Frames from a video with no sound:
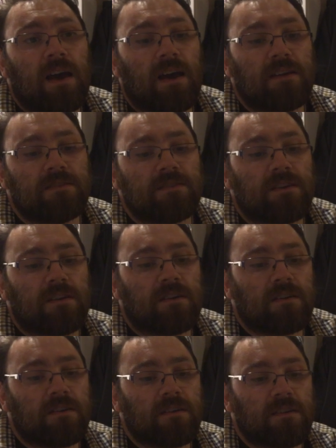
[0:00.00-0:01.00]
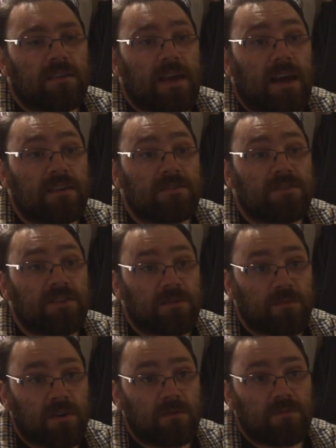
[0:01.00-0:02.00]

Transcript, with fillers: and uh, Cal and Sigma,